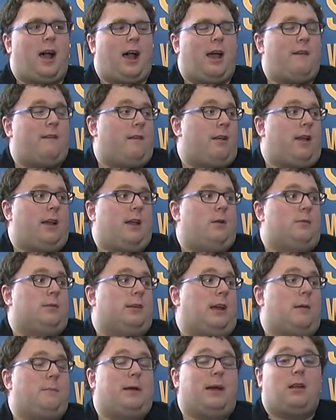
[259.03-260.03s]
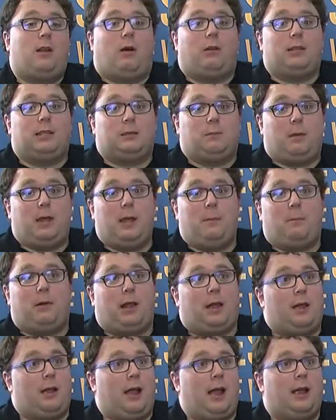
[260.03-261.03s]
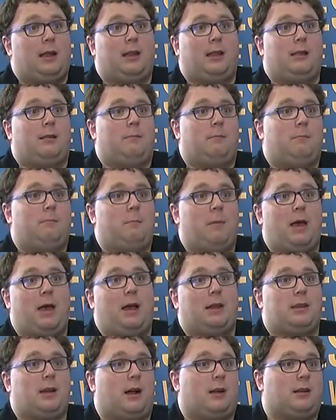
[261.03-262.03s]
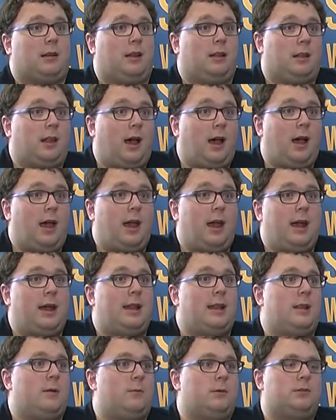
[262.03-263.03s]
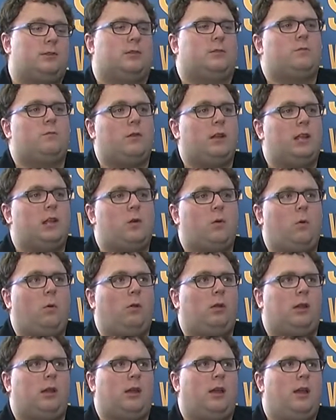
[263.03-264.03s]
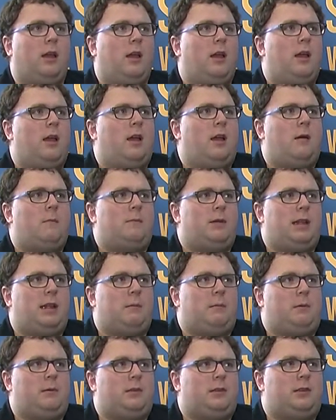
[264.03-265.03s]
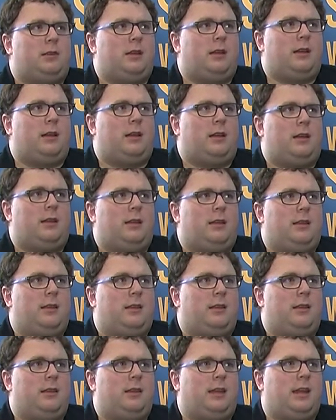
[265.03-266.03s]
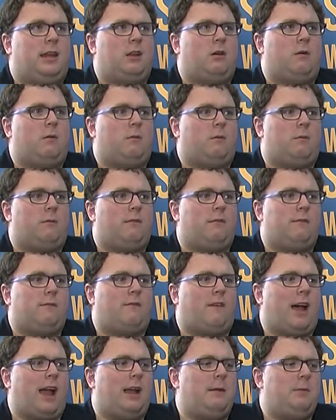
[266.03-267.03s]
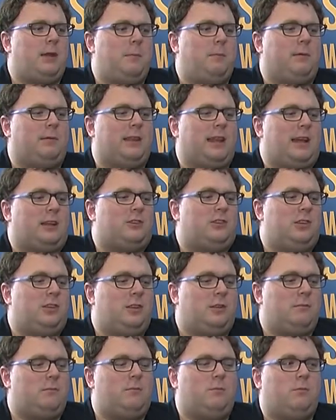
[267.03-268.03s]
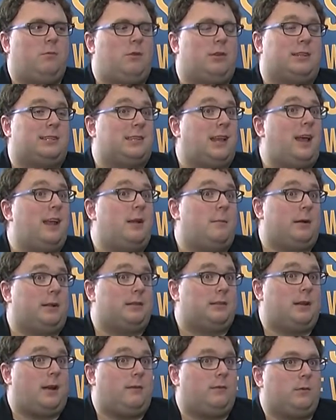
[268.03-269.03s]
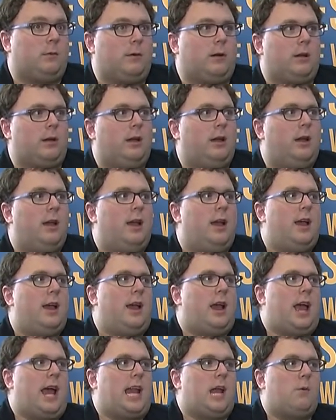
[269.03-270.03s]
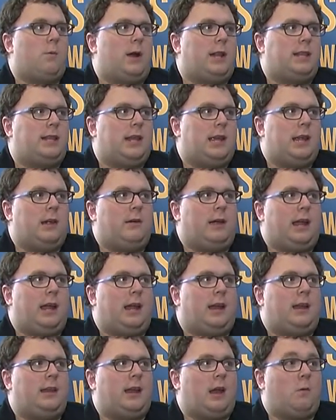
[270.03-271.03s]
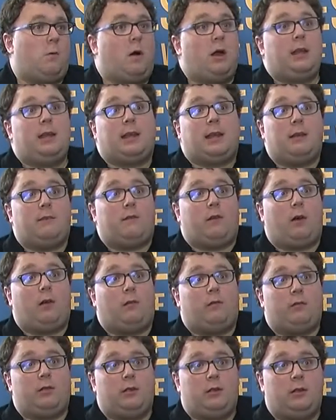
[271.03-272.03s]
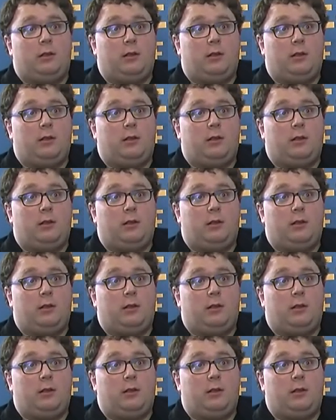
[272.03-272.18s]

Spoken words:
I met all these people. I talked online, and it was just really cool to be able to, find people that actually were excited about software. And I went there, and I wanted to get involved.